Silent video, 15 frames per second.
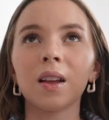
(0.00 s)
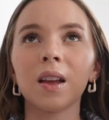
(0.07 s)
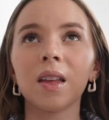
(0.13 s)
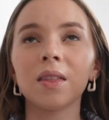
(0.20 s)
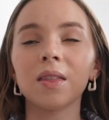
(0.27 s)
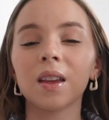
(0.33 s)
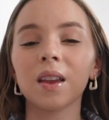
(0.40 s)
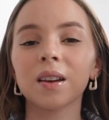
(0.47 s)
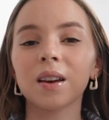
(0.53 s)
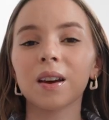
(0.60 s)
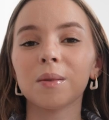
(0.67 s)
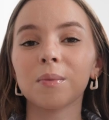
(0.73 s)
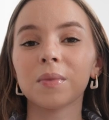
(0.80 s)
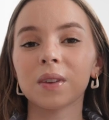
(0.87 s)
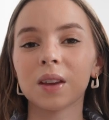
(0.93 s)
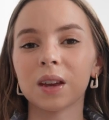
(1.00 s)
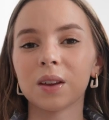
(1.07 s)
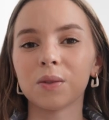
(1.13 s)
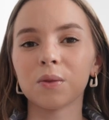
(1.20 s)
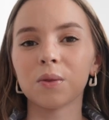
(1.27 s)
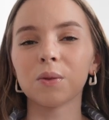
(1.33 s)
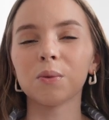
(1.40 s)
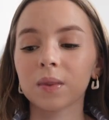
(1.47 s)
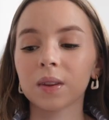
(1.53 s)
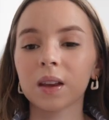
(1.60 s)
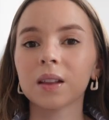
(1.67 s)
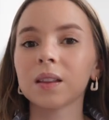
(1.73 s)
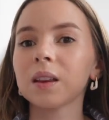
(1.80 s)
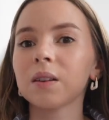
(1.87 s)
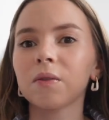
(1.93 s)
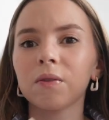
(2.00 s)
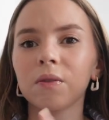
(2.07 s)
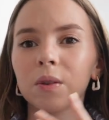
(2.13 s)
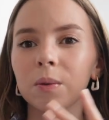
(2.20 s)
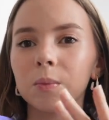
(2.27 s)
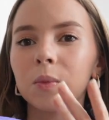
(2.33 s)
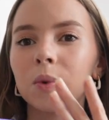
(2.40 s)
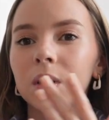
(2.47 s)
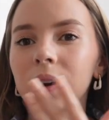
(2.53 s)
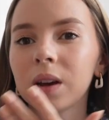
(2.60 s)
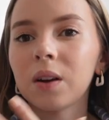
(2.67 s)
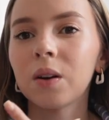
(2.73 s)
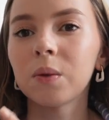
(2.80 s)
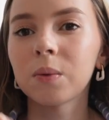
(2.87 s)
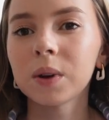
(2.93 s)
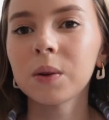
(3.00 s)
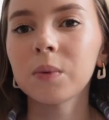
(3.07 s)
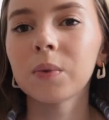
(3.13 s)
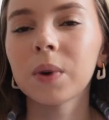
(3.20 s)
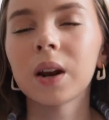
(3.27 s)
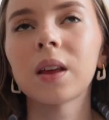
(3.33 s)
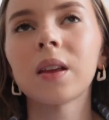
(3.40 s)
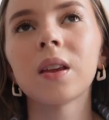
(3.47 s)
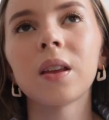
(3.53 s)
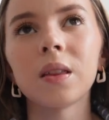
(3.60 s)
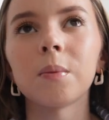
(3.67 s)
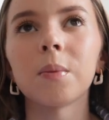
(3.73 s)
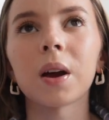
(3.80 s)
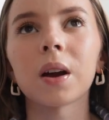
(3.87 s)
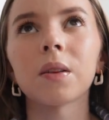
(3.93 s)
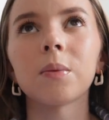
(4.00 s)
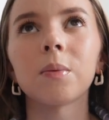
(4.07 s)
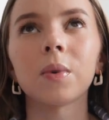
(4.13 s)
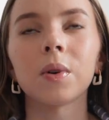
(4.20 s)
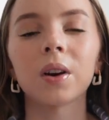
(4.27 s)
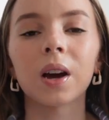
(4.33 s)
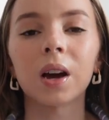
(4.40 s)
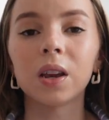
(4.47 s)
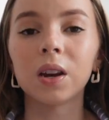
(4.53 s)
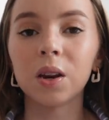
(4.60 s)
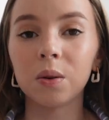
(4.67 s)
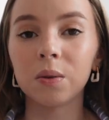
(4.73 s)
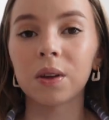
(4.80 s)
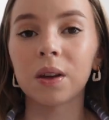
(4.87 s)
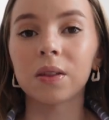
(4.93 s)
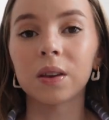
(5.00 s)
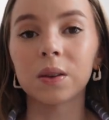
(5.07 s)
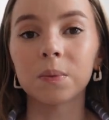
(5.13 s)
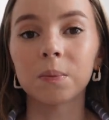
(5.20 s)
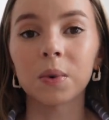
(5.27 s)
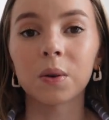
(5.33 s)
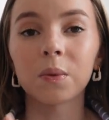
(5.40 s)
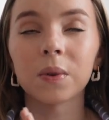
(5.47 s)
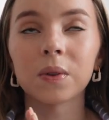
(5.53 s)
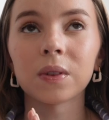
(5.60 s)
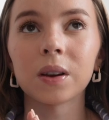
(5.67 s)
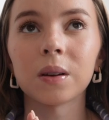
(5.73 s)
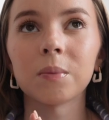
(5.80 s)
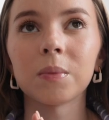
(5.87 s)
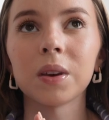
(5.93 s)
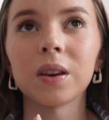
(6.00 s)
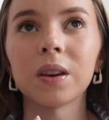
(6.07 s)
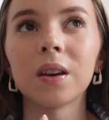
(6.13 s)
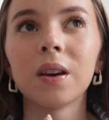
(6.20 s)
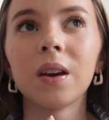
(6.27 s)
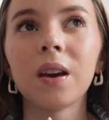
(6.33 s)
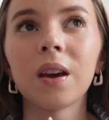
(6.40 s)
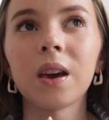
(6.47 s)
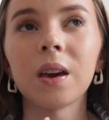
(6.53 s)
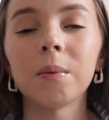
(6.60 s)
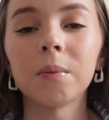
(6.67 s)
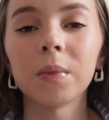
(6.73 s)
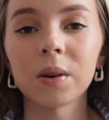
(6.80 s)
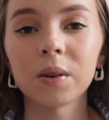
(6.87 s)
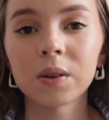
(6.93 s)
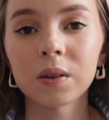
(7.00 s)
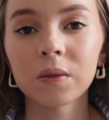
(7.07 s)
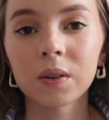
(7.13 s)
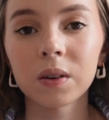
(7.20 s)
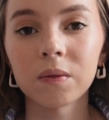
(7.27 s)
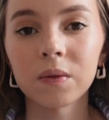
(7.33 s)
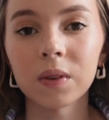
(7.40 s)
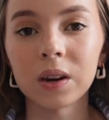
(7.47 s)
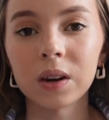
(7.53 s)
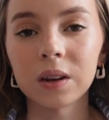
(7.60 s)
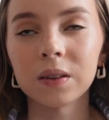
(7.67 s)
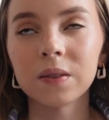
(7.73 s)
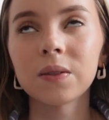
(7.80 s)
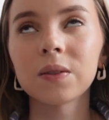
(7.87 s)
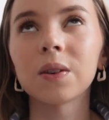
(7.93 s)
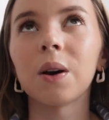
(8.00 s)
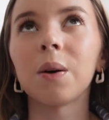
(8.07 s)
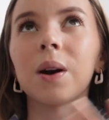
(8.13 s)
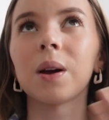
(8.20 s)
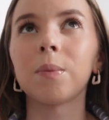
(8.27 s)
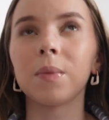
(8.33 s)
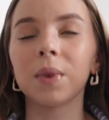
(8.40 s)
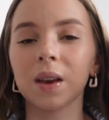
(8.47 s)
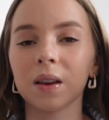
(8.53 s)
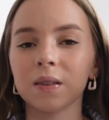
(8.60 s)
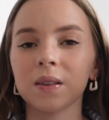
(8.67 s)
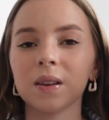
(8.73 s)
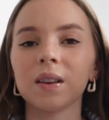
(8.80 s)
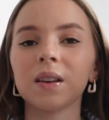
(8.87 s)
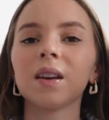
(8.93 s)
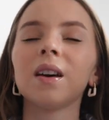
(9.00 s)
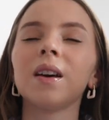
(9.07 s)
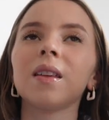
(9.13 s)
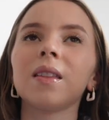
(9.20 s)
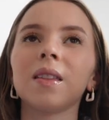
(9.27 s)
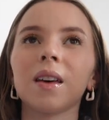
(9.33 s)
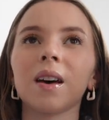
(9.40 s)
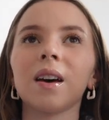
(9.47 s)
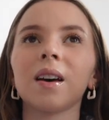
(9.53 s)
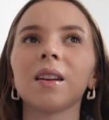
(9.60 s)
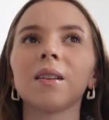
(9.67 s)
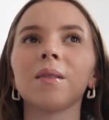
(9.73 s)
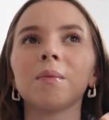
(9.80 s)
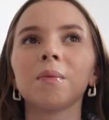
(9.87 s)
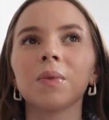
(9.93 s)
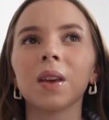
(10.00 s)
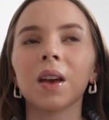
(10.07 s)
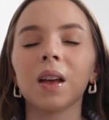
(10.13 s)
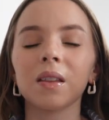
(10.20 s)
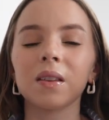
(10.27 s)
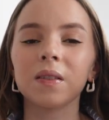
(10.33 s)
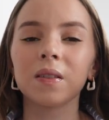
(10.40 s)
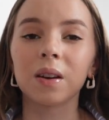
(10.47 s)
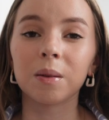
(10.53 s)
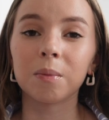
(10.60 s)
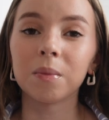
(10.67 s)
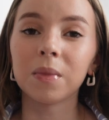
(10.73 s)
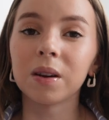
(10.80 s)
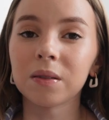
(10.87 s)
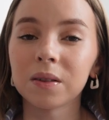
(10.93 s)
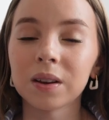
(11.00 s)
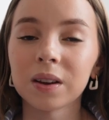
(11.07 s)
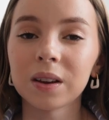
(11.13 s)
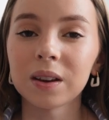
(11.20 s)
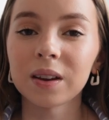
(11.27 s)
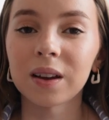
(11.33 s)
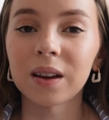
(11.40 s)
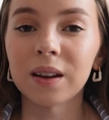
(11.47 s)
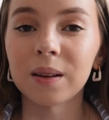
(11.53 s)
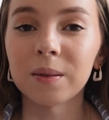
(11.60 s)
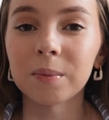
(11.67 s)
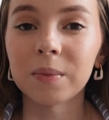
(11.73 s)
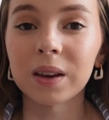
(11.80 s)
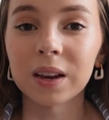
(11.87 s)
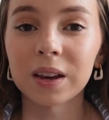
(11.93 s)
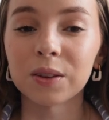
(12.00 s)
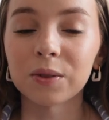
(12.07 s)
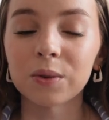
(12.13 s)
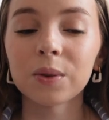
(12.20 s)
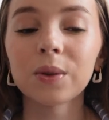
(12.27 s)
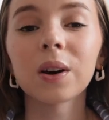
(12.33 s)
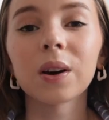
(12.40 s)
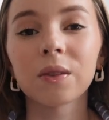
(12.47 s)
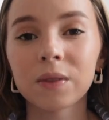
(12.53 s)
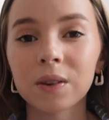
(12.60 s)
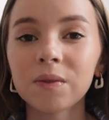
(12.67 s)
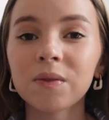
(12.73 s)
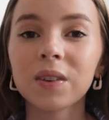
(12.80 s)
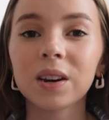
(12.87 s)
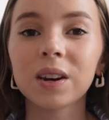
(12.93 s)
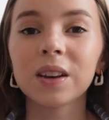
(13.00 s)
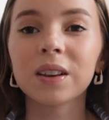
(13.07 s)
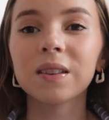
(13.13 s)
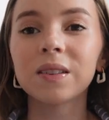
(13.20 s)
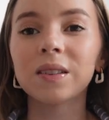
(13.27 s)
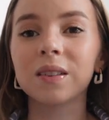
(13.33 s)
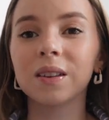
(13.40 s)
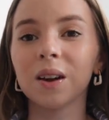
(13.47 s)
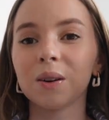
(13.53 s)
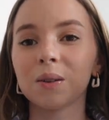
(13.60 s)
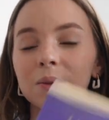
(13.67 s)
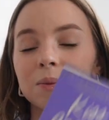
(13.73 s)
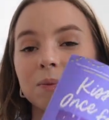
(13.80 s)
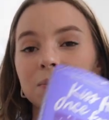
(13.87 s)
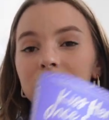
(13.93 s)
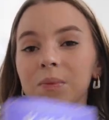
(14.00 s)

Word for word: And then comes Andrew. And like from what I already read in the back of the book, I knew that this book was going to be a marriage of convenience. So I'm guessing that Ellie's going to marry um, Andrew out of convenience. So